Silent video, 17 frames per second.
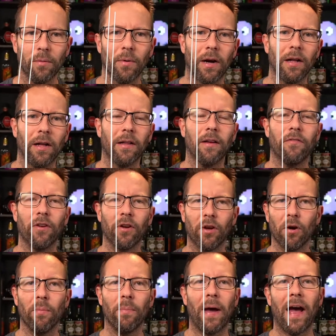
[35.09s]
Well, if you
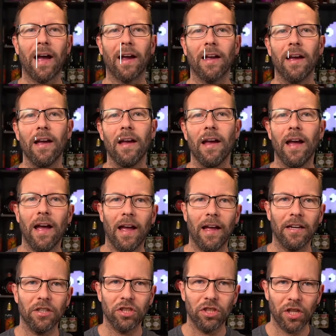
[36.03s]
go back
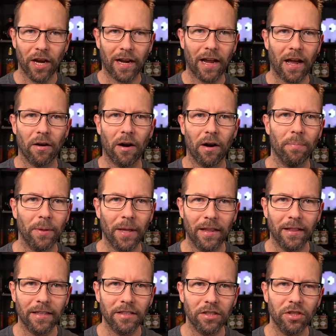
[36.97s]
and check out our
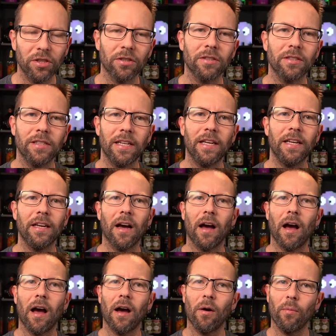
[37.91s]
playlist, you'll see
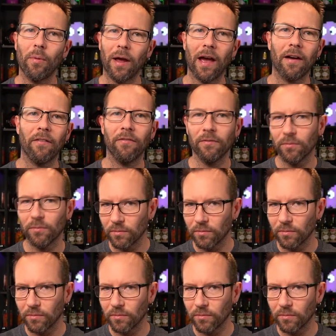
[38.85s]
we have